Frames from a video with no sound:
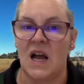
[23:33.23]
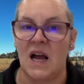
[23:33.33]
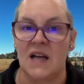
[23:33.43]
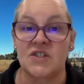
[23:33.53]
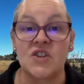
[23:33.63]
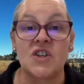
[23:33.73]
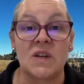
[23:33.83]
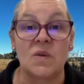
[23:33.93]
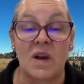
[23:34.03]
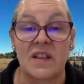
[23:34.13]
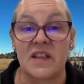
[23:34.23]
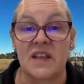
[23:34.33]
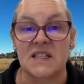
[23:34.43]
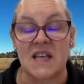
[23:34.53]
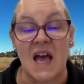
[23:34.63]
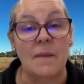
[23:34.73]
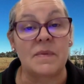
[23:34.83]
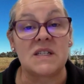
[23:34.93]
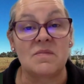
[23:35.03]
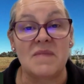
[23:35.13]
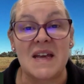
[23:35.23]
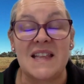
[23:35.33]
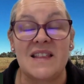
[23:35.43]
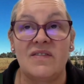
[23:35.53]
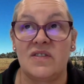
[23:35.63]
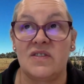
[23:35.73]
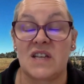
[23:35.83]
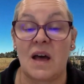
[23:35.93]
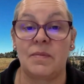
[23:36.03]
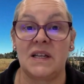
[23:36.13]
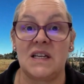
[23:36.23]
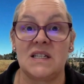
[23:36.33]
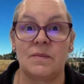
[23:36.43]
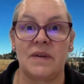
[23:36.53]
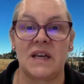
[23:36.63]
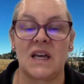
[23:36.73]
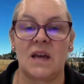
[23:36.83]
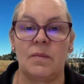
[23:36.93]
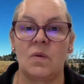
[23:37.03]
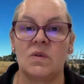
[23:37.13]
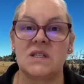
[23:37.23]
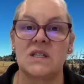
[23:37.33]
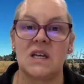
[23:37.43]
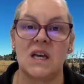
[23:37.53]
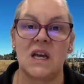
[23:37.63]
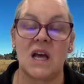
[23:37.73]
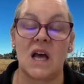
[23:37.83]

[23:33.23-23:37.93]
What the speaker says: Certainly one of the things that happened to me in the first couple of years of beekeeping was the